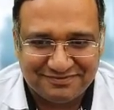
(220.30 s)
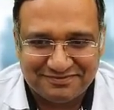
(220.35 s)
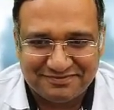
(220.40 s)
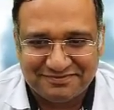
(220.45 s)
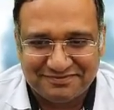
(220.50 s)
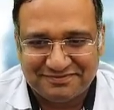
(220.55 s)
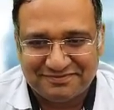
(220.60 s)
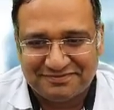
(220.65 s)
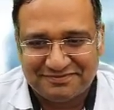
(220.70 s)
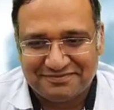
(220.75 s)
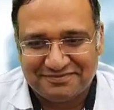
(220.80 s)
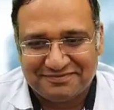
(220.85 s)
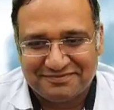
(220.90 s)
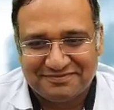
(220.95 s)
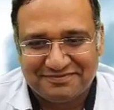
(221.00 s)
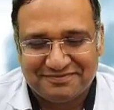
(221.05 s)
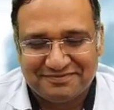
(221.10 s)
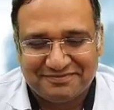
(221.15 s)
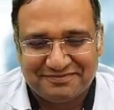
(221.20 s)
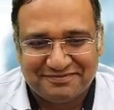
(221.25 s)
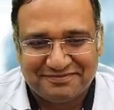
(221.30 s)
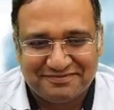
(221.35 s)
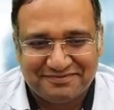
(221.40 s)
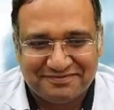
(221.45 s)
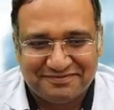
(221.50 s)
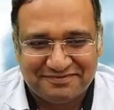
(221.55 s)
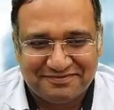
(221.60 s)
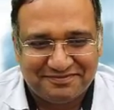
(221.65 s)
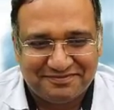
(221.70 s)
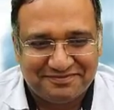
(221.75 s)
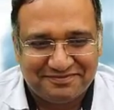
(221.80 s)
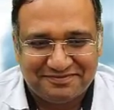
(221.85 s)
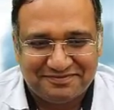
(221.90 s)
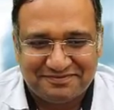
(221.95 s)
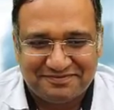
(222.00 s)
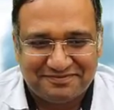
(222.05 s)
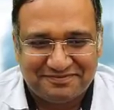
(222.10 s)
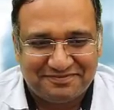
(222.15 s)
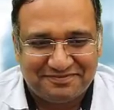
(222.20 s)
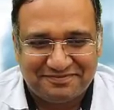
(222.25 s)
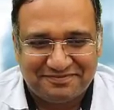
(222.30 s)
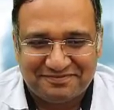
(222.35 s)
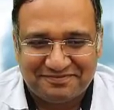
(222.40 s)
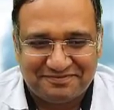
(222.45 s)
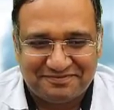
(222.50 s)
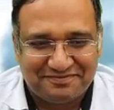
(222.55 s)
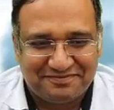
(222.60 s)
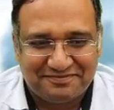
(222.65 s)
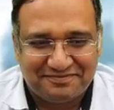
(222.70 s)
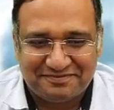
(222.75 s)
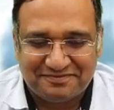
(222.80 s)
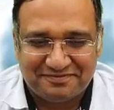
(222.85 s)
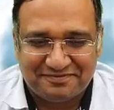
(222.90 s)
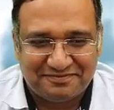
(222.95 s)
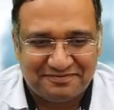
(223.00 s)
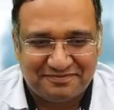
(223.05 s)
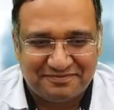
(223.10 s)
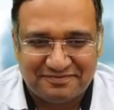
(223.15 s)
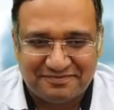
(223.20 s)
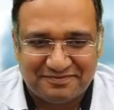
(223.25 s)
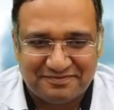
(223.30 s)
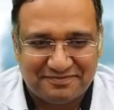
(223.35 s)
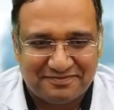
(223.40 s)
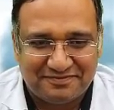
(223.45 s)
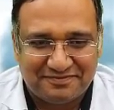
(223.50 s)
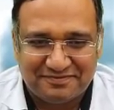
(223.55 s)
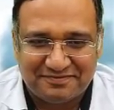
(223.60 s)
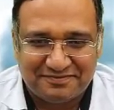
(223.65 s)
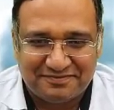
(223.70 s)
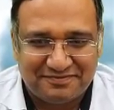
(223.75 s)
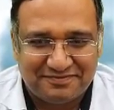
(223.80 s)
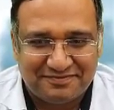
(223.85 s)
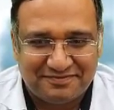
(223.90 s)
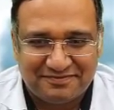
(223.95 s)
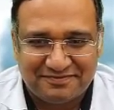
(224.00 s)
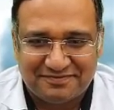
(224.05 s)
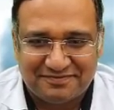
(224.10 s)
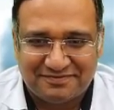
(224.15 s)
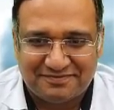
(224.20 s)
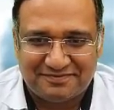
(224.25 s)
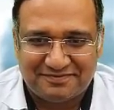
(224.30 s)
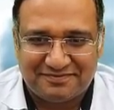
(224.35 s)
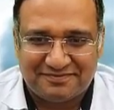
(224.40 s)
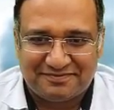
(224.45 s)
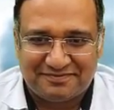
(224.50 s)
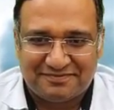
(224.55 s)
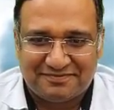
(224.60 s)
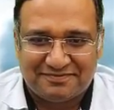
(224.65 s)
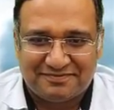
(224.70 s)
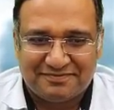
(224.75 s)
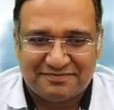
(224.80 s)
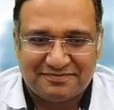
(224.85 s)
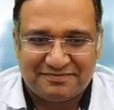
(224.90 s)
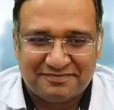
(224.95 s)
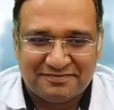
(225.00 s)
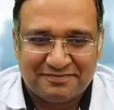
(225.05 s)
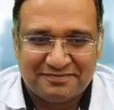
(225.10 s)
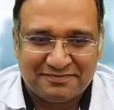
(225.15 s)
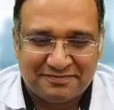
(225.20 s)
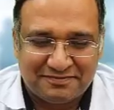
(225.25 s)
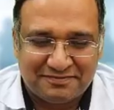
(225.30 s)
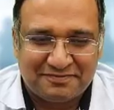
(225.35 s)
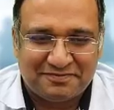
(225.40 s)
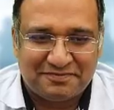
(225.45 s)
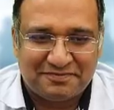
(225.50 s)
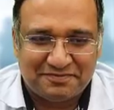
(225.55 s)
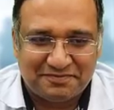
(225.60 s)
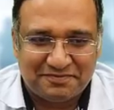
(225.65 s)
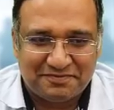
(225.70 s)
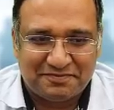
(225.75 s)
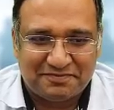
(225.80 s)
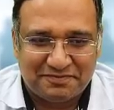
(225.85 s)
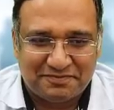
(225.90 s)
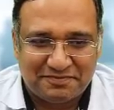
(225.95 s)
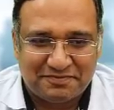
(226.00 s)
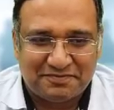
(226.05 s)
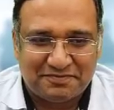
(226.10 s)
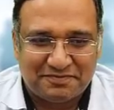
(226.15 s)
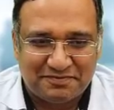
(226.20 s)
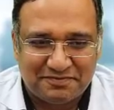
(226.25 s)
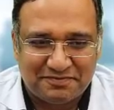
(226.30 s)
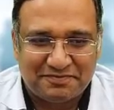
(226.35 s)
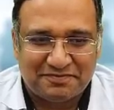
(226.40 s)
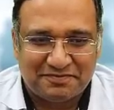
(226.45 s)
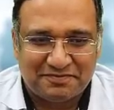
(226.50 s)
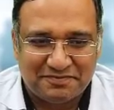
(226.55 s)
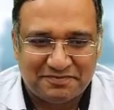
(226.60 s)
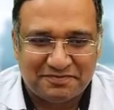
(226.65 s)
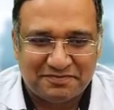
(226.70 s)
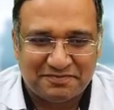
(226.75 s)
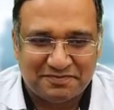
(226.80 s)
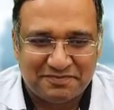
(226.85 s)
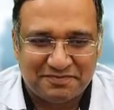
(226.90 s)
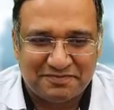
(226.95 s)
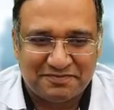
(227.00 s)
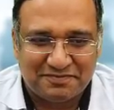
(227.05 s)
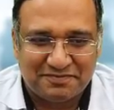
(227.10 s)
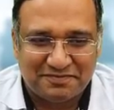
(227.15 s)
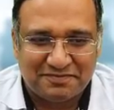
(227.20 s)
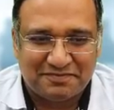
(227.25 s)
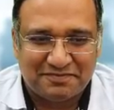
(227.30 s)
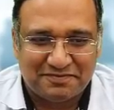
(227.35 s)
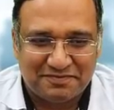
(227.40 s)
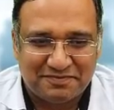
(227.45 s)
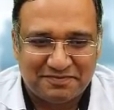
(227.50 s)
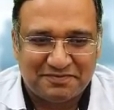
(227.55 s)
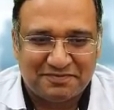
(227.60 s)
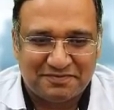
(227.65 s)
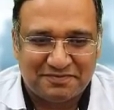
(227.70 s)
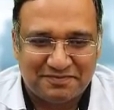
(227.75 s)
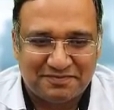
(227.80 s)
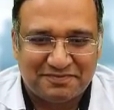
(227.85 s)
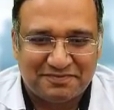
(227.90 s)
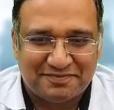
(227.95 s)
(silent)